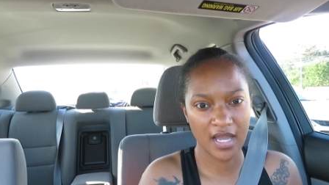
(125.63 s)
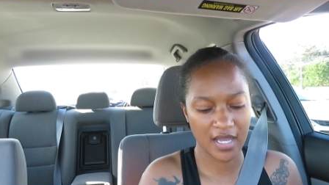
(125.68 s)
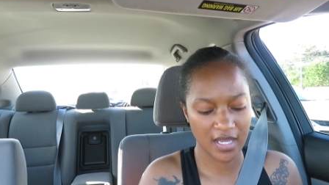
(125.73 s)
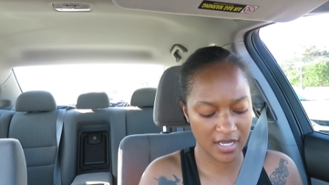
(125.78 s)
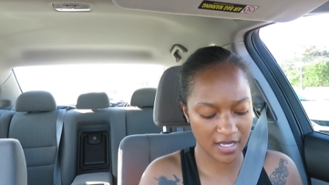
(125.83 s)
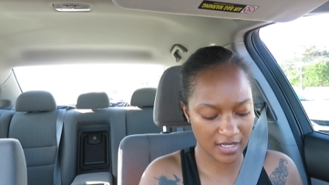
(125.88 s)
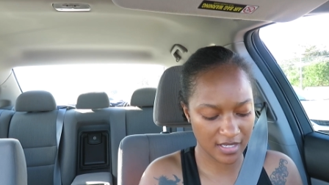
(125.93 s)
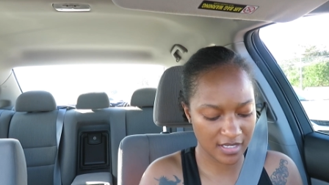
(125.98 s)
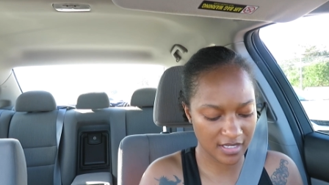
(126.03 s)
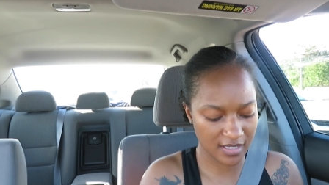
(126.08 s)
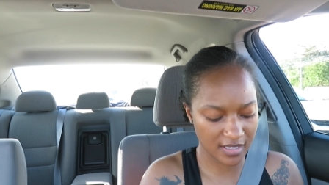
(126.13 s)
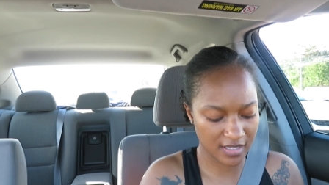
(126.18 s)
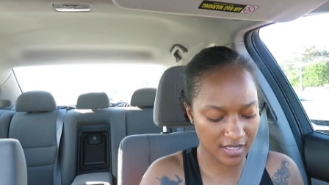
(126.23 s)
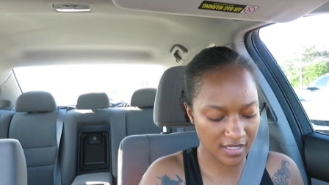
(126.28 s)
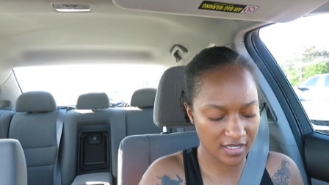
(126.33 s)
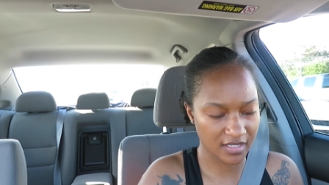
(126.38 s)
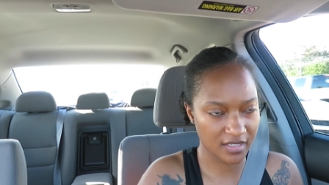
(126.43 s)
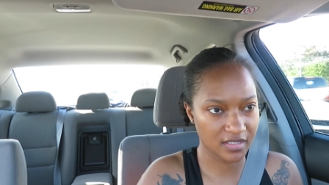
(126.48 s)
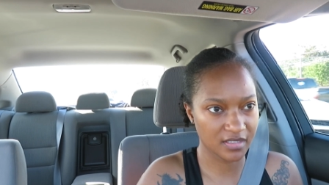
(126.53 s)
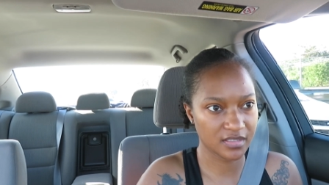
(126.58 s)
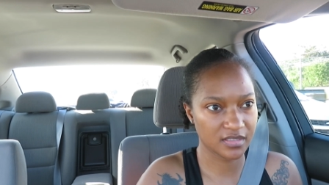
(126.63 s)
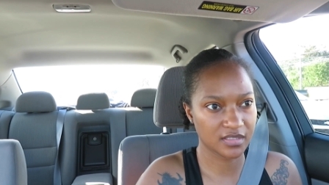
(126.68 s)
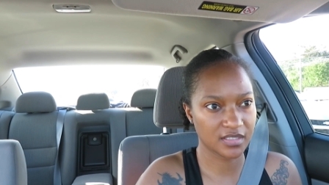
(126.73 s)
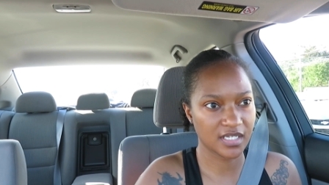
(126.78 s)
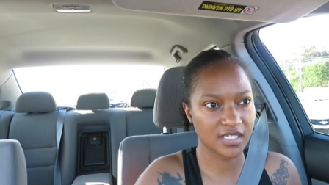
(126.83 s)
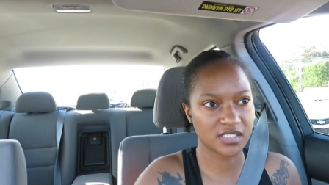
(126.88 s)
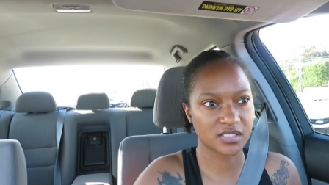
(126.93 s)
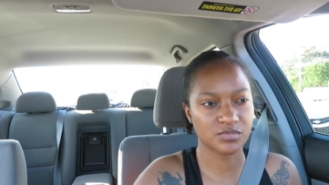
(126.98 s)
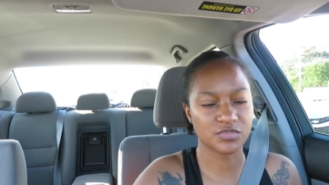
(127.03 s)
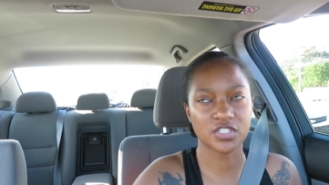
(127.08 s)
I
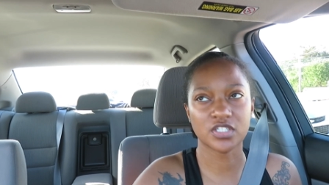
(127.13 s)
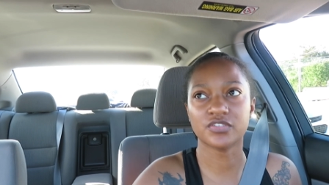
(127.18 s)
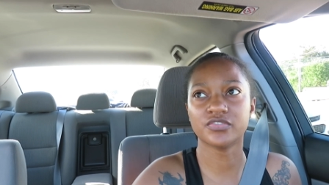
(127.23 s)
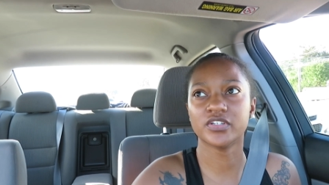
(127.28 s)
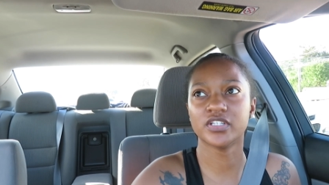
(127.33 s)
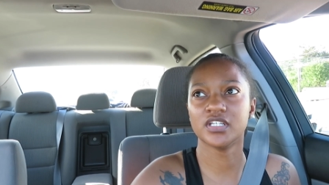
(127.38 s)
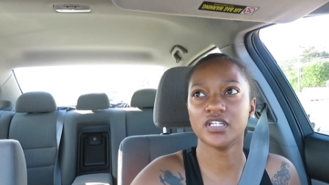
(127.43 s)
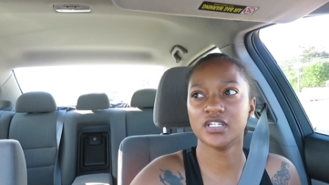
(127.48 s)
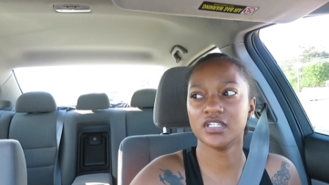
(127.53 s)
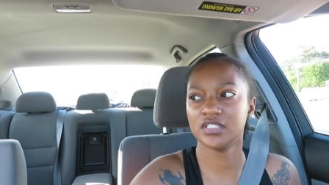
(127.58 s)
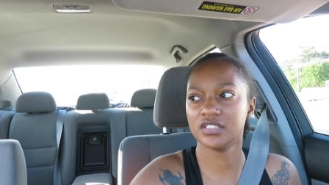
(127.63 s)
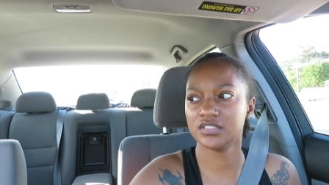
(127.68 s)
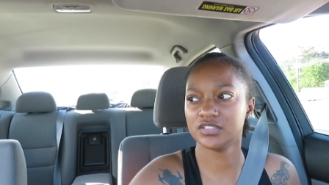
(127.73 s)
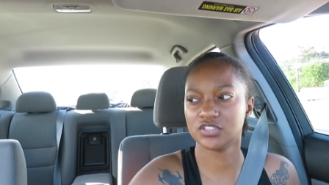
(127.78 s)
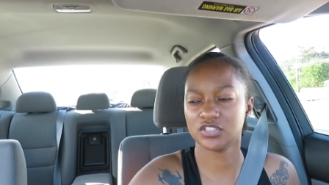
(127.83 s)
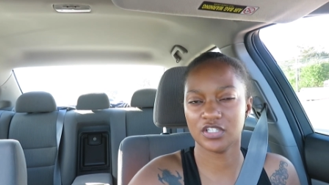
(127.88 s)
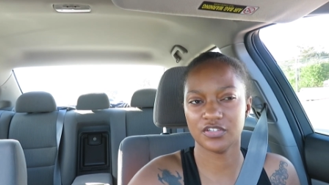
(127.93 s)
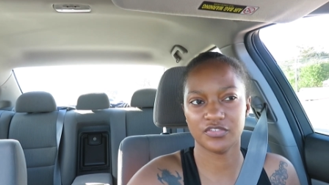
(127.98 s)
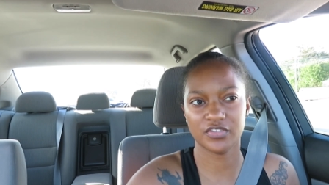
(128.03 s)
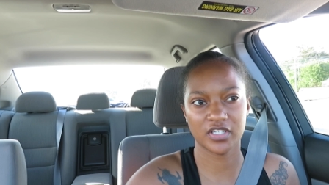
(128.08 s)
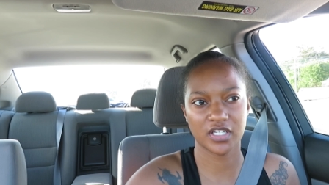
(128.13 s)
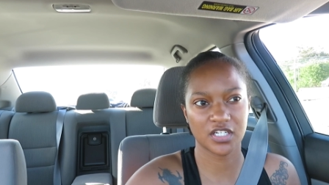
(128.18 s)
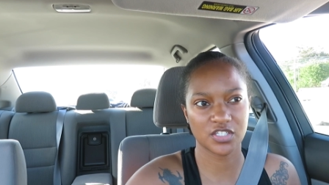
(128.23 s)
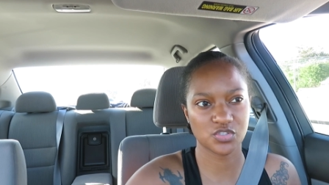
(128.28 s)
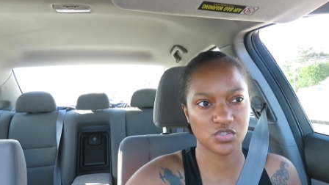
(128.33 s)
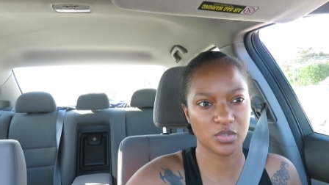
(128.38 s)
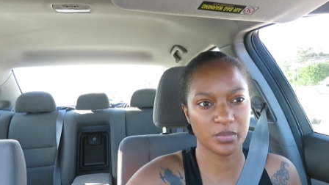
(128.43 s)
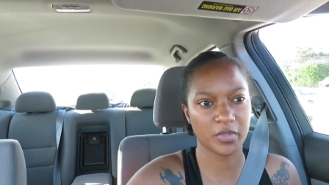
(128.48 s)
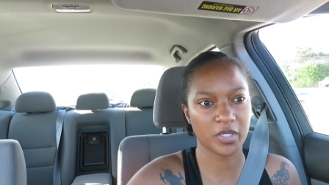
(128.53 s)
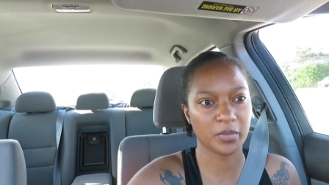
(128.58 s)
got some Chick-fil-A, so I figured I'd
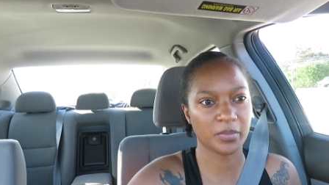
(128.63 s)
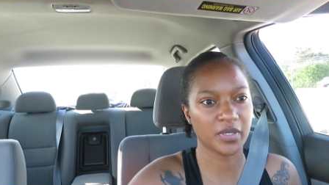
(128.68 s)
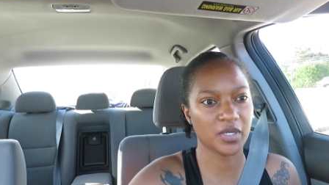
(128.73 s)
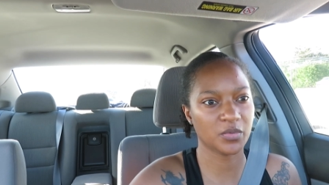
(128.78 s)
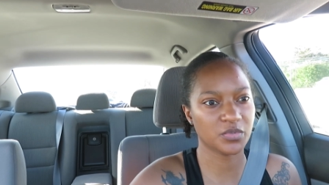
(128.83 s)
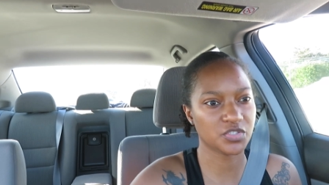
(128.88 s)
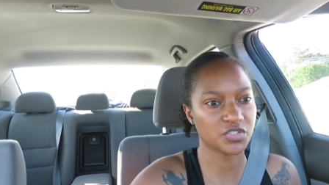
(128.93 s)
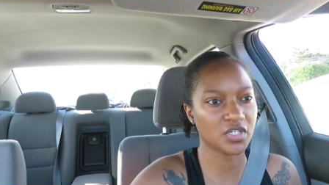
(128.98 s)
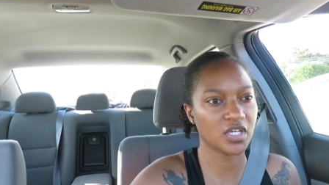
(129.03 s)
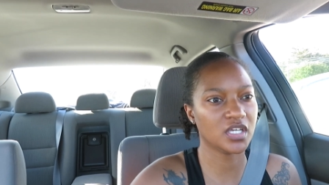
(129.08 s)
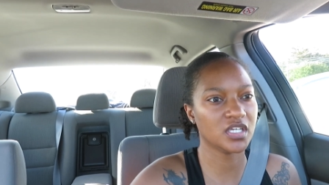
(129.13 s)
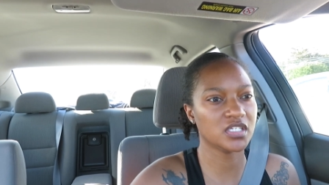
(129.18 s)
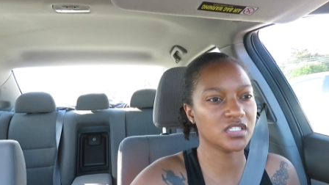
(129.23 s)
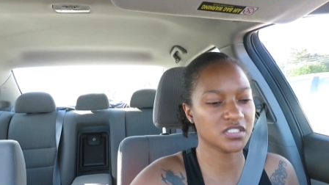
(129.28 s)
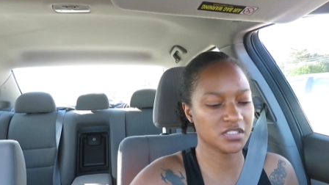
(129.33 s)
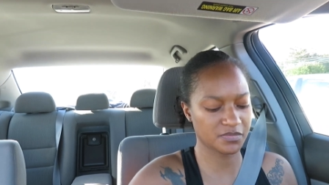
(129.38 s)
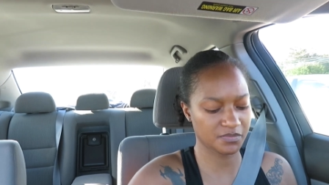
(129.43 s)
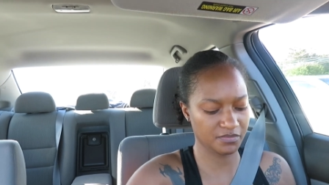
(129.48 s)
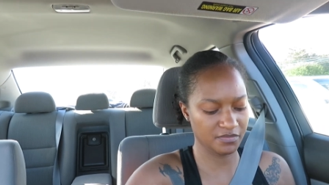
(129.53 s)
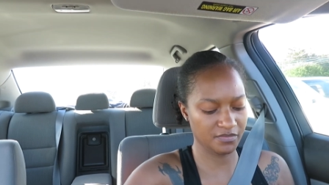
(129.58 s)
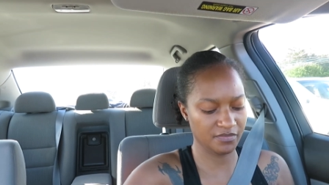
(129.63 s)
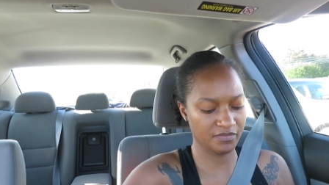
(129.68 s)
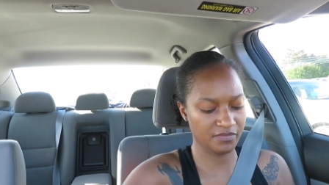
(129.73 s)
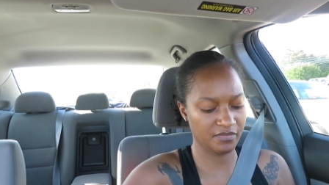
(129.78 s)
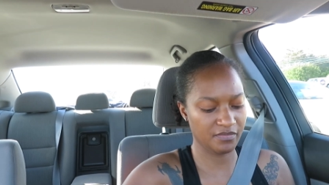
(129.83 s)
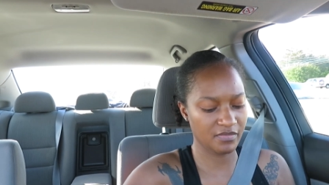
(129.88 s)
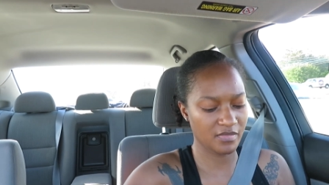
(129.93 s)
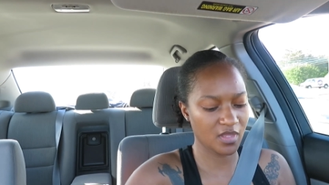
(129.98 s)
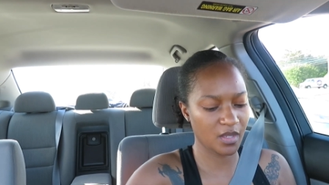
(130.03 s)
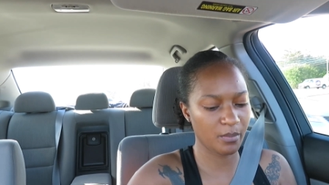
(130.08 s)
do a mukbang with you guys.
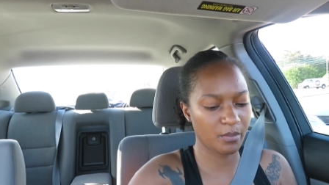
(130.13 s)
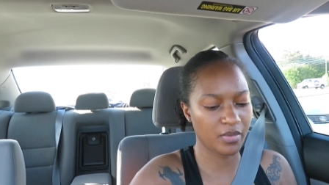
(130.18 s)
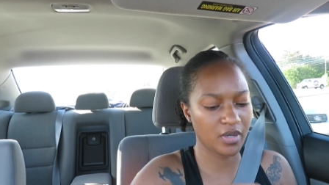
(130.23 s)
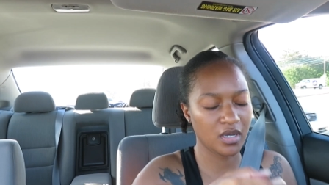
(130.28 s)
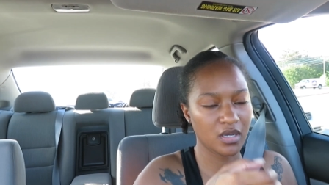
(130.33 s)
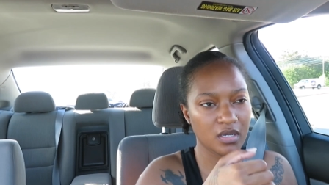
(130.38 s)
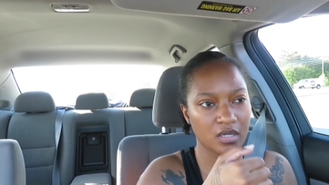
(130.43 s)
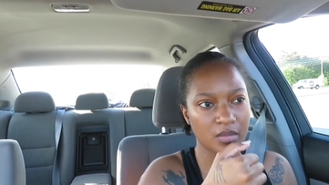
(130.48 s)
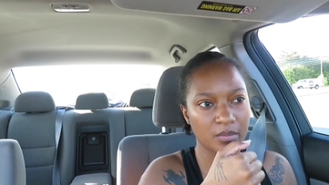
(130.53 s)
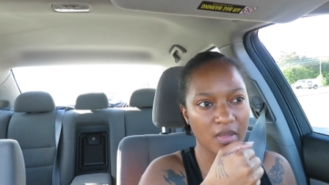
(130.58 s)
But,